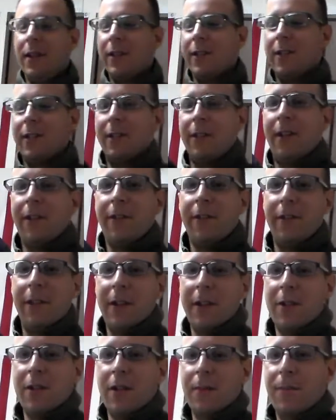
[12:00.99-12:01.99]
which is another
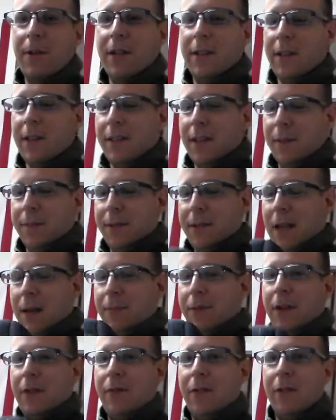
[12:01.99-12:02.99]
thing, you can pick these up
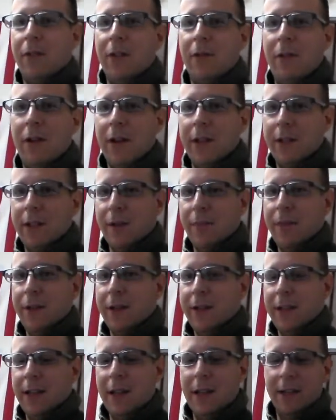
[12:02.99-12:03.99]
separate if you really wanted to
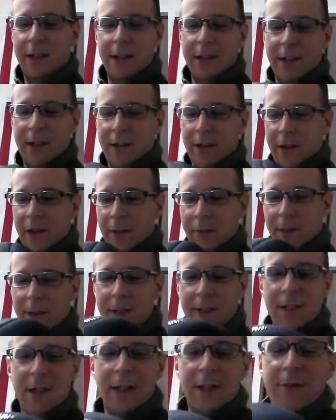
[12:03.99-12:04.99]
protect any other
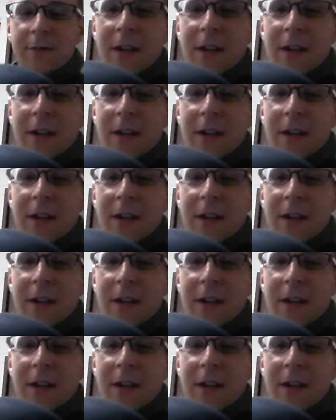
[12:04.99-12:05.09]
helmets. It's got